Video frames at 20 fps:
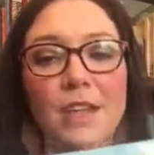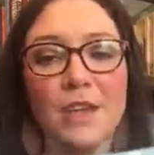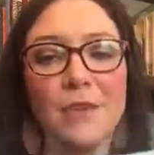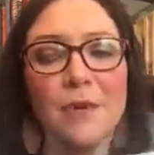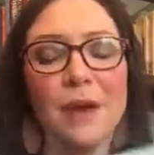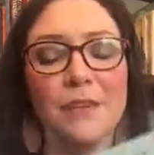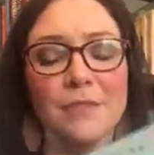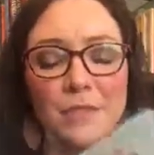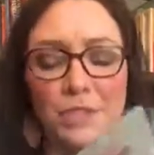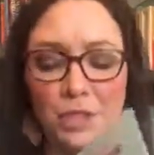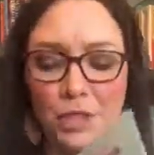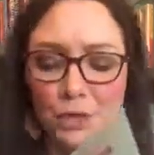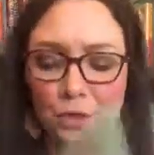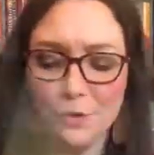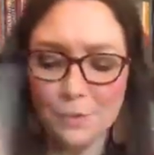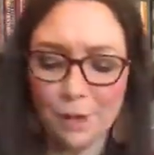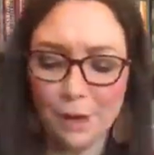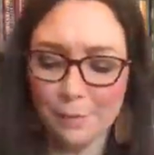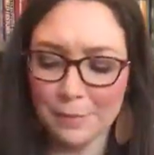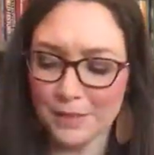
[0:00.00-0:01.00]
You have
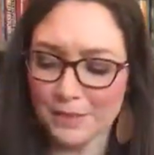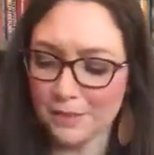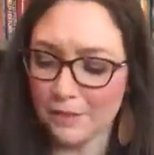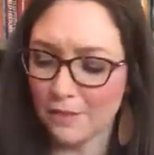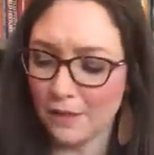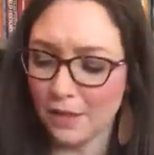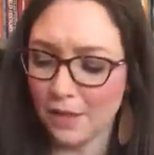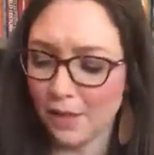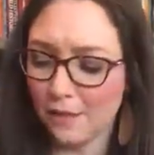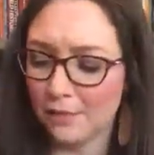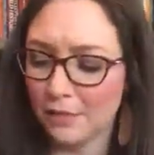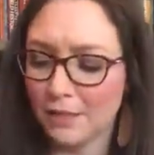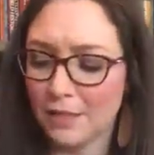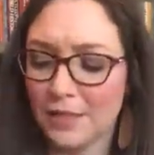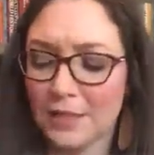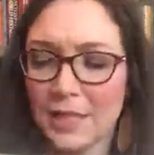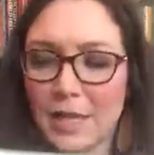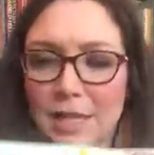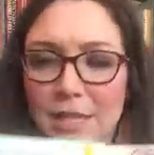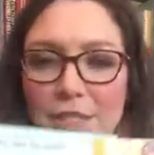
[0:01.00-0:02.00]
2 puppies on the cover
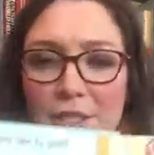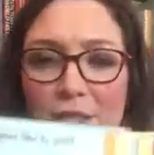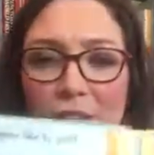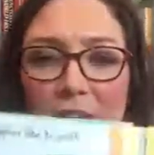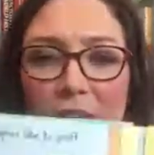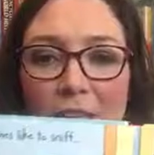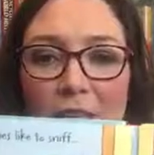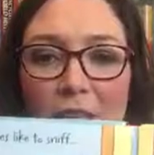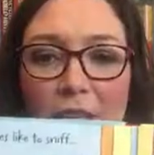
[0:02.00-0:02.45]
to touch.